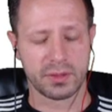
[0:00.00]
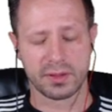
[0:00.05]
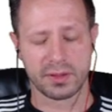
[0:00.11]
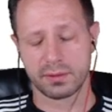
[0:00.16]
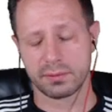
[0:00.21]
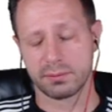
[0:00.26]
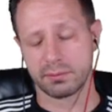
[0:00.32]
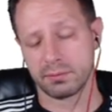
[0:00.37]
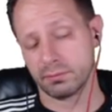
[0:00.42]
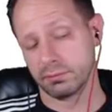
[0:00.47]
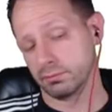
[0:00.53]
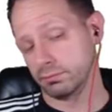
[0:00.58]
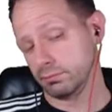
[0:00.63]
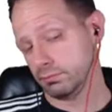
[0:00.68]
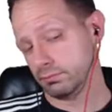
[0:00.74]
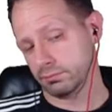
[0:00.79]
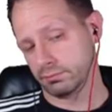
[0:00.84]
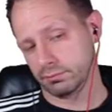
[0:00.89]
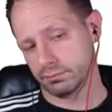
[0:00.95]
But it, uh,
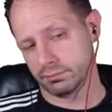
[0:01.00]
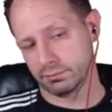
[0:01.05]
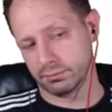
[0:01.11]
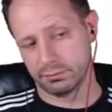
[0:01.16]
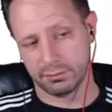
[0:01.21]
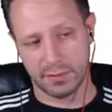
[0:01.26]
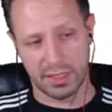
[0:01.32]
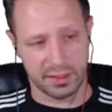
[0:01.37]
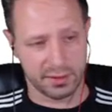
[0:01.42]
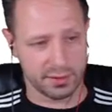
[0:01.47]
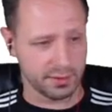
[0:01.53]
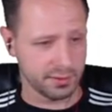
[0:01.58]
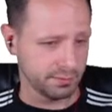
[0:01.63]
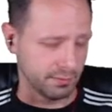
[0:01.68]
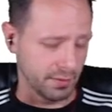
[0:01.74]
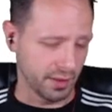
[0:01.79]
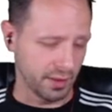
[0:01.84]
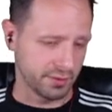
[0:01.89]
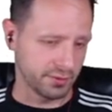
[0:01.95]
that's
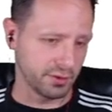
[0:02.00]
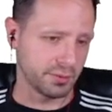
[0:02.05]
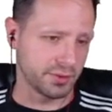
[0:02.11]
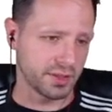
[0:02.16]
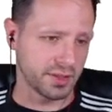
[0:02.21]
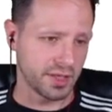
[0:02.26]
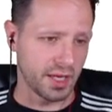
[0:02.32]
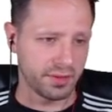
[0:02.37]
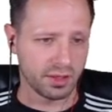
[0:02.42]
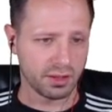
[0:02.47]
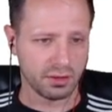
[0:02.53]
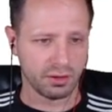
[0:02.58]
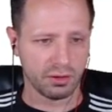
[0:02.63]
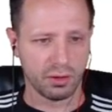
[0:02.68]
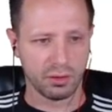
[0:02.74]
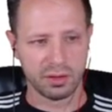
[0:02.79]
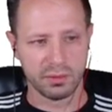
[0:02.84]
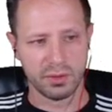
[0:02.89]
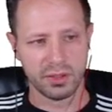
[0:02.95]
my interpretation. I think
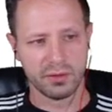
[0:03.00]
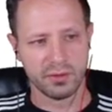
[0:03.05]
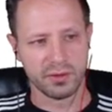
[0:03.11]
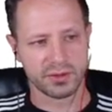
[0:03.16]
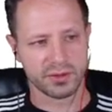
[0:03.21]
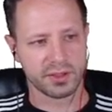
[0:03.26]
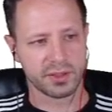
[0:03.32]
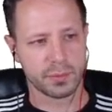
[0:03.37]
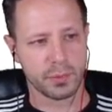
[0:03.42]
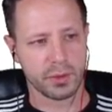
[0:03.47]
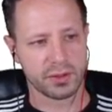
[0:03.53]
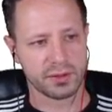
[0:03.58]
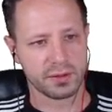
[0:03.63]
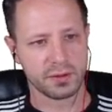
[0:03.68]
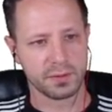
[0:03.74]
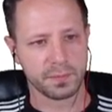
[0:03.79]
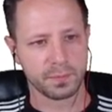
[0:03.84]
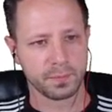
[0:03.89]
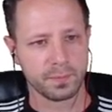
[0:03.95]
it'll only be Christians
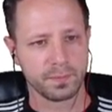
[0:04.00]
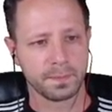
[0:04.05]
personally.